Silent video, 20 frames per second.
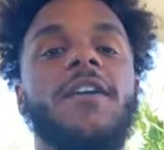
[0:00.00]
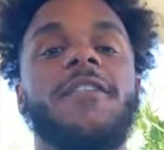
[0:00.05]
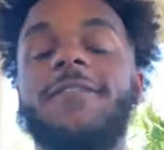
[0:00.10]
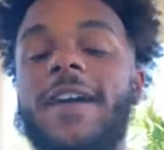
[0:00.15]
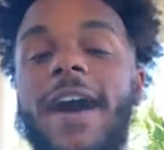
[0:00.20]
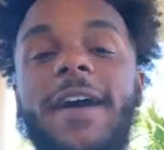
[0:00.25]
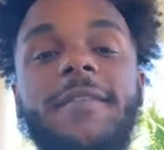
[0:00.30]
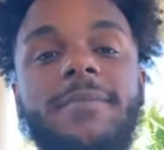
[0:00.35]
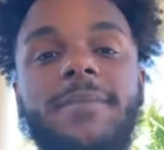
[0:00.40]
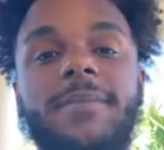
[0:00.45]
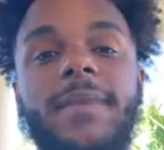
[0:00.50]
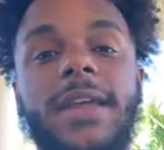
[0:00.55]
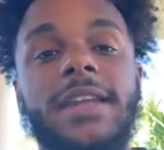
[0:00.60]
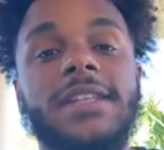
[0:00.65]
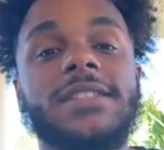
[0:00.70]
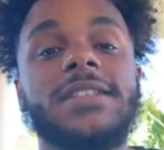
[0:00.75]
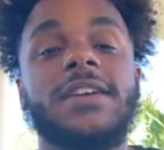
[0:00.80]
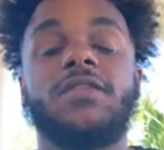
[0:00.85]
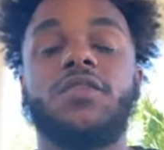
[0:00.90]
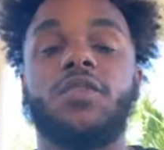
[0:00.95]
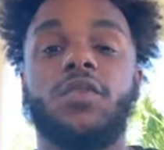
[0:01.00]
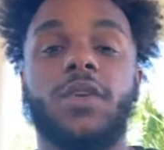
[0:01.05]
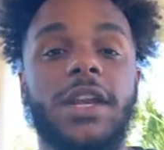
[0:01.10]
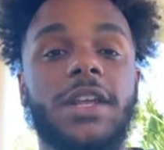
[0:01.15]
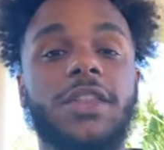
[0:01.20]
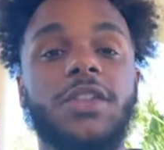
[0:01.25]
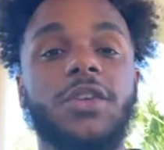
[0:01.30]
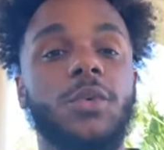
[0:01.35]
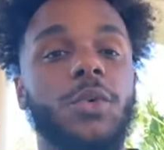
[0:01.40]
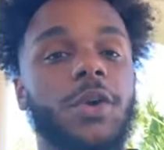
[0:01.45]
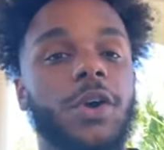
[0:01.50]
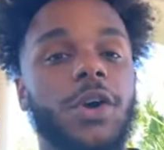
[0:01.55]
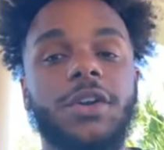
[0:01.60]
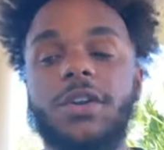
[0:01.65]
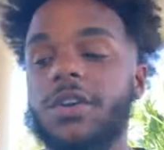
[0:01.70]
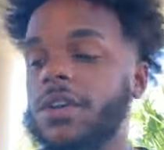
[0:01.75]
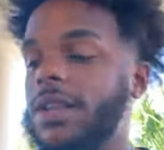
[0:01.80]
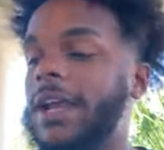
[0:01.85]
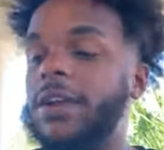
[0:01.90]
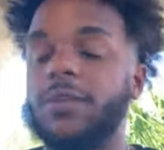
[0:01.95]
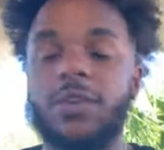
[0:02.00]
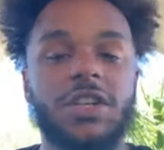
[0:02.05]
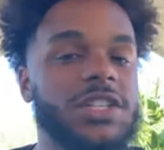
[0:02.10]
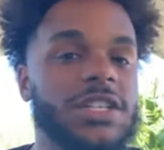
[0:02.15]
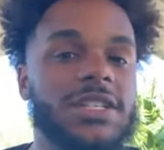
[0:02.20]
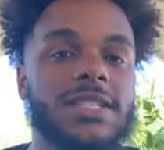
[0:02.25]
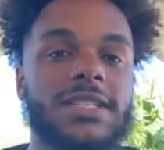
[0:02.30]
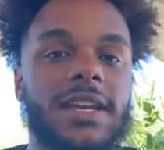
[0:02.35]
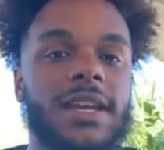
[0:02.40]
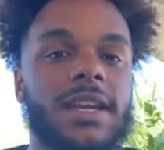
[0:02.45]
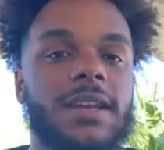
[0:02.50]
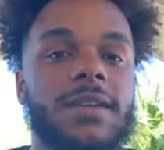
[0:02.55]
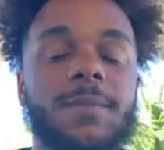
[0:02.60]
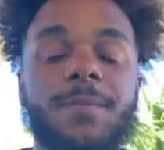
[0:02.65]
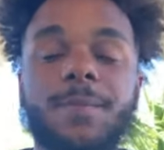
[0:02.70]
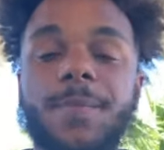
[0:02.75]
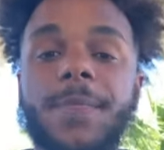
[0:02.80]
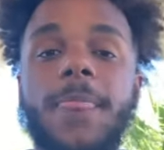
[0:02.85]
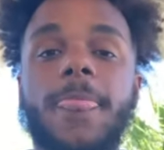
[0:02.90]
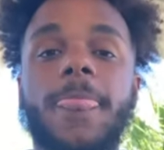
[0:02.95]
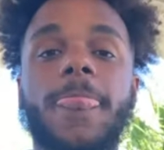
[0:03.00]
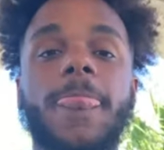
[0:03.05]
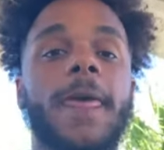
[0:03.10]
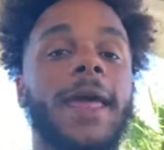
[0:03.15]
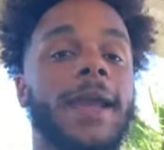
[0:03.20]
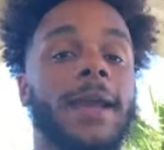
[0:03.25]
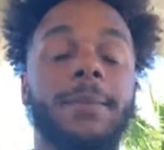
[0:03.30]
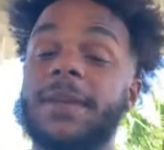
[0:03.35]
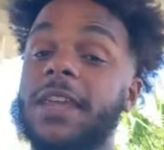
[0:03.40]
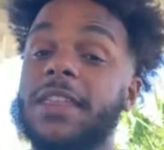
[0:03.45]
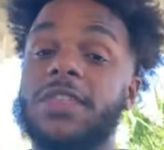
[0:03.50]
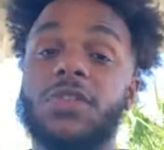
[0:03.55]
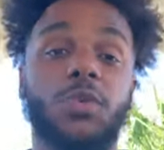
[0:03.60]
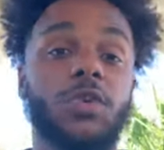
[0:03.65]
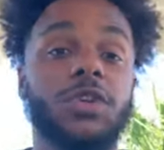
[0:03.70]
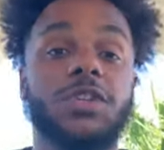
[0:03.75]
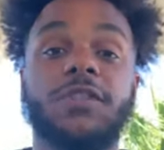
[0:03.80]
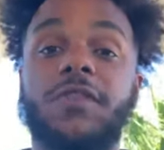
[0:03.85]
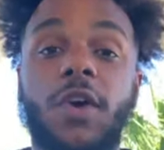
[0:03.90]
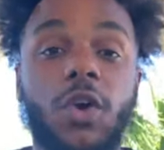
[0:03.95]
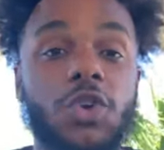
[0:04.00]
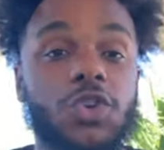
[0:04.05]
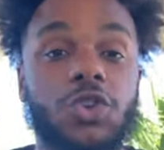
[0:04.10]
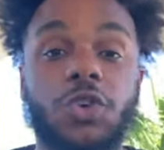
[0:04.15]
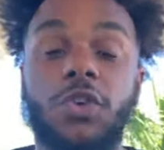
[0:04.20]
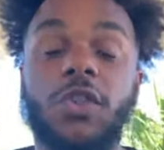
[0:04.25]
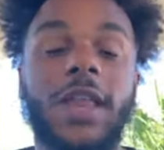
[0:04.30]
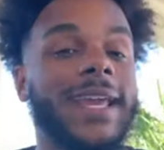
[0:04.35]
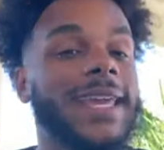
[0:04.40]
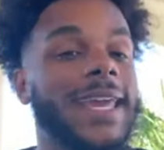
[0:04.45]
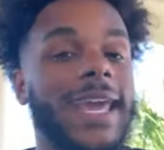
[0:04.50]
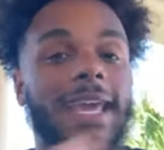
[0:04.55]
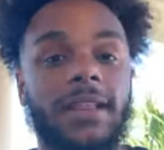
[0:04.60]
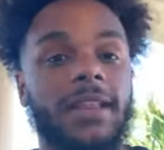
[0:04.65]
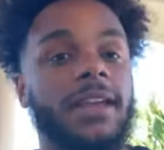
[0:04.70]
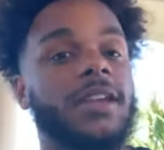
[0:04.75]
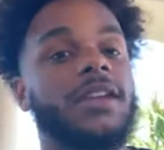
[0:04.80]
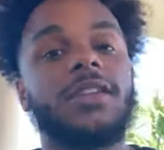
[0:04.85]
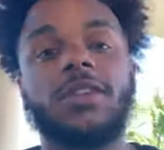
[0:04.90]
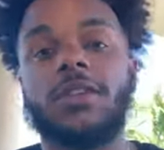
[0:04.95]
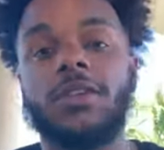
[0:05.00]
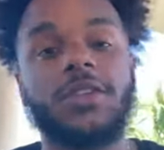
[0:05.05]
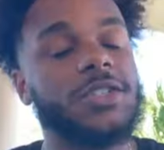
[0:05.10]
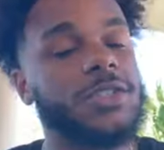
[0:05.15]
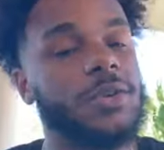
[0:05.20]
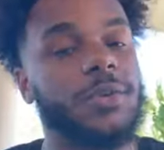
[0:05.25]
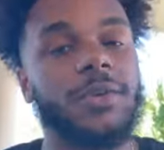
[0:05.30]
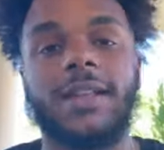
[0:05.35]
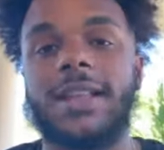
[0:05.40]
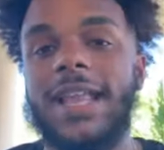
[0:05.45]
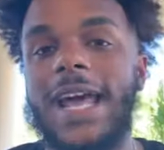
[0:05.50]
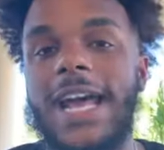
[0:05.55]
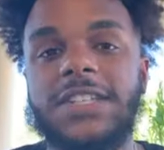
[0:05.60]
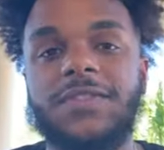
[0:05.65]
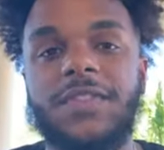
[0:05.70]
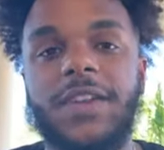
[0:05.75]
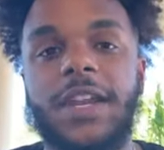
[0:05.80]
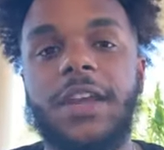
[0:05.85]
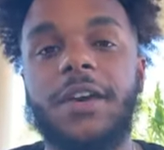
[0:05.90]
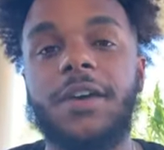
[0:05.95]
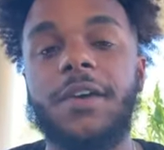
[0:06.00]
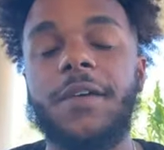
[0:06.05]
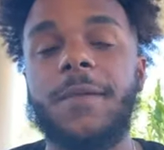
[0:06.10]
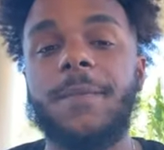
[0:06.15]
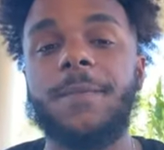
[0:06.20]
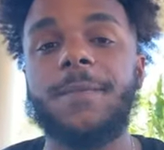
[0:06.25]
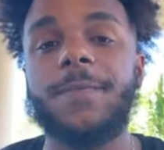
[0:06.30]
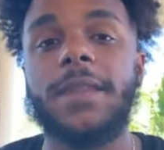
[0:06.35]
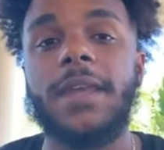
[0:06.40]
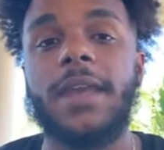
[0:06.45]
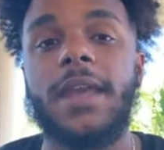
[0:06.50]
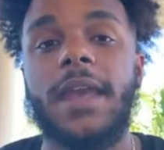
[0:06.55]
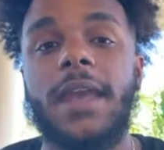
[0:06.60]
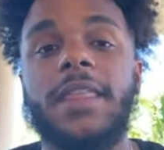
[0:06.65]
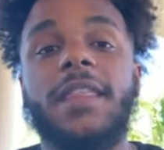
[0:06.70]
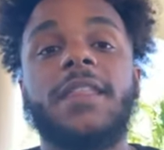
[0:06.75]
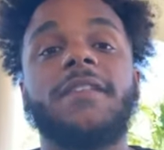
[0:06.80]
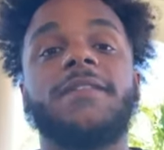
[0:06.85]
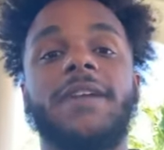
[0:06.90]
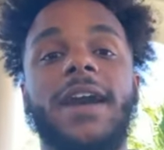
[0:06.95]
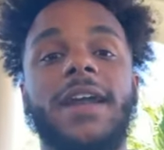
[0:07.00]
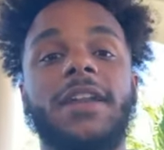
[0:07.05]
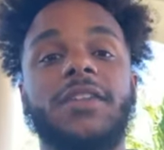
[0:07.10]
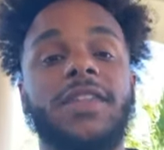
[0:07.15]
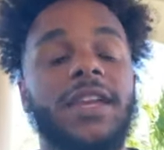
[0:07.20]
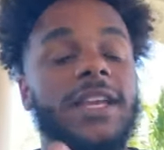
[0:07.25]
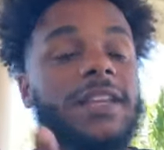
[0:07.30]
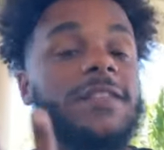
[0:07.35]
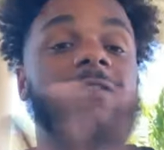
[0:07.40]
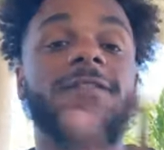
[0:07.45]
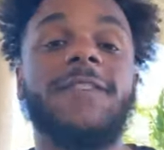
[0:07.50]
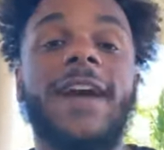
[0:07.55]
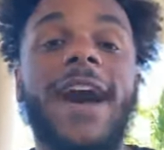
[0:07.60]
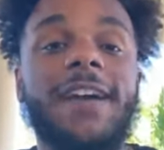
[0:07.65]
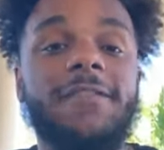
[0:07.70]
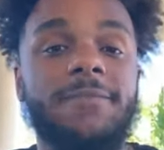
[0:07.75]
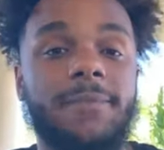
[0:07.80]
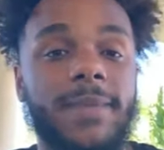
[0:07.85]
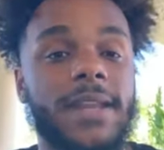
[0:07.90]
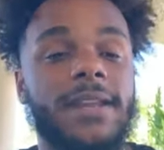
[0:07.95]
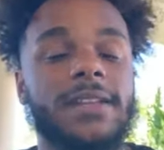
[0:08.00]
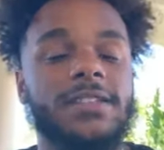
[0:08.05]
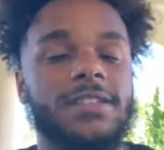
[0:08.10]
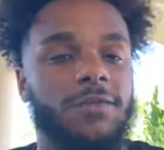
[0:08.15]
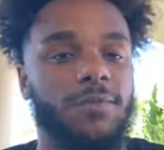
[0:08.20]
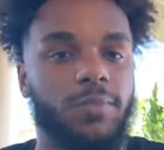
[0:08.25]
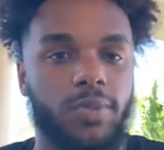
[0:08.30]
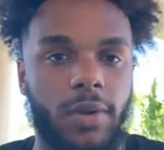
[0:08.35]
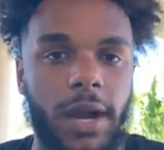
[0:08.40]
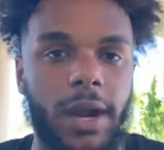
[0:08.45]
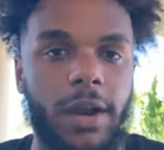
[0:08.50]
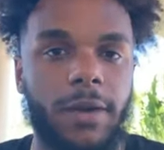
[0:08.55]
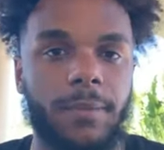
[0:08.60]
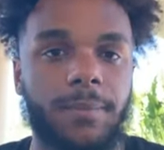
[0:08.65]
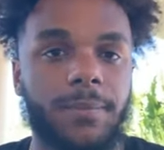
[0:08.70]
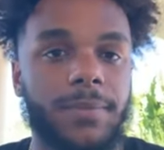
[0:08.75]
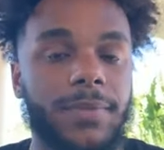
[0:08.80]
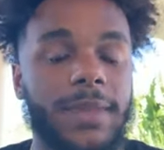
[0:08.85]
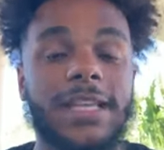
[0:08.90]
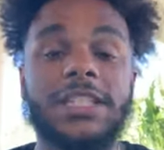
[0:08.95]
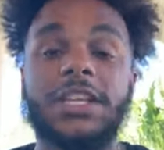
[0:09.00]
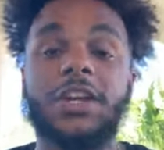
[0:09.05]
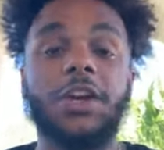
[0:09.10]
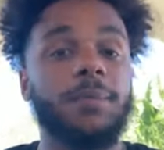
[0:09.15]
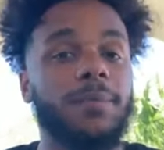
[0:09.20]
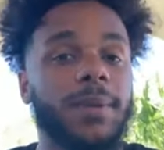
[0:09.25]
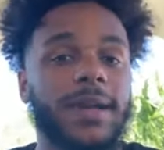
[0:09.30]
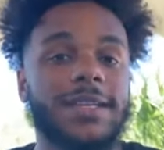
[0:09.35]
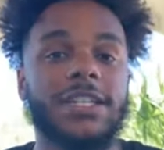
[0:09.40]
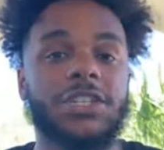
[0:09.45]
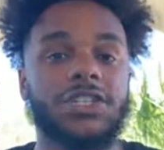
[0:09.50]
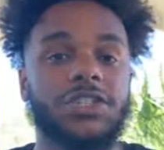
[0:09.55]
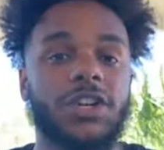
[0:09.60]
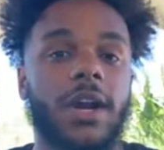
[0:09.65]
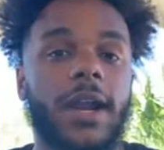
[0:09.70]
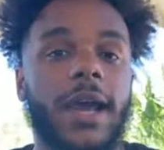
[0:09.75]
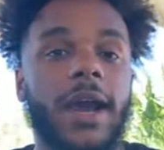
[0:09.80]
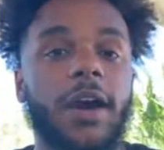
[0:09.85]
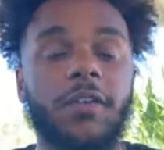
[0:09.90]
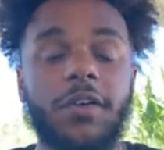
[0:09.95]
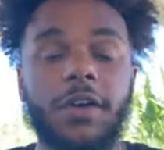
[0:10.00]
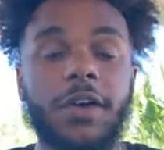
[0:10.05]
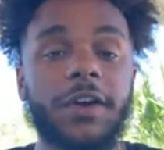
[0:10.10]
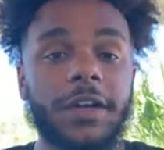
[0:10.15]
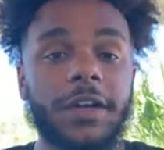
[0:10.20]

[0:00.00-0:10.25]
5 minutes of reading the word, like we just did. That could be through a devotional, like Kaylin alluded to in the last video. And then the final thing is 5 minutes of prayer. That's a good place to start out.